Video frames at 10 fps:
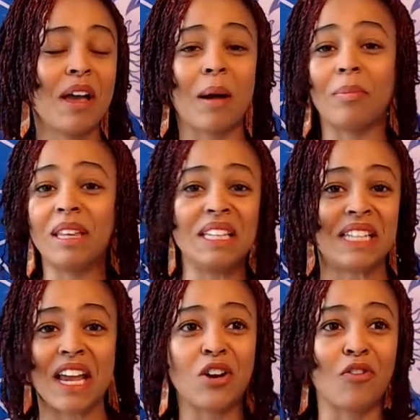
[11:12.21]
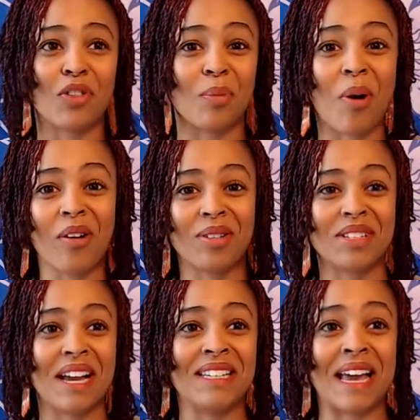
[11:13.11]
completely taken over their partner's
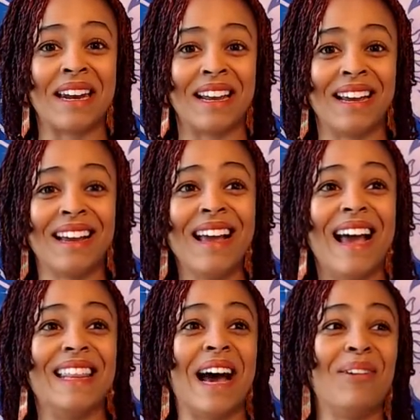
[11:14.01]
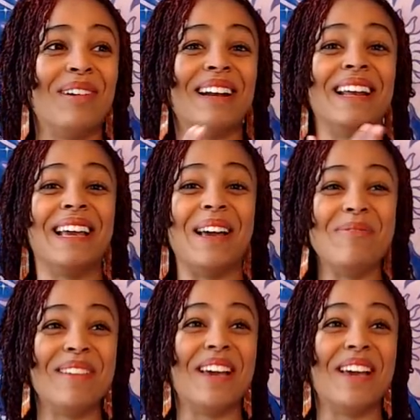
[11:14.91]
identity. And that one hit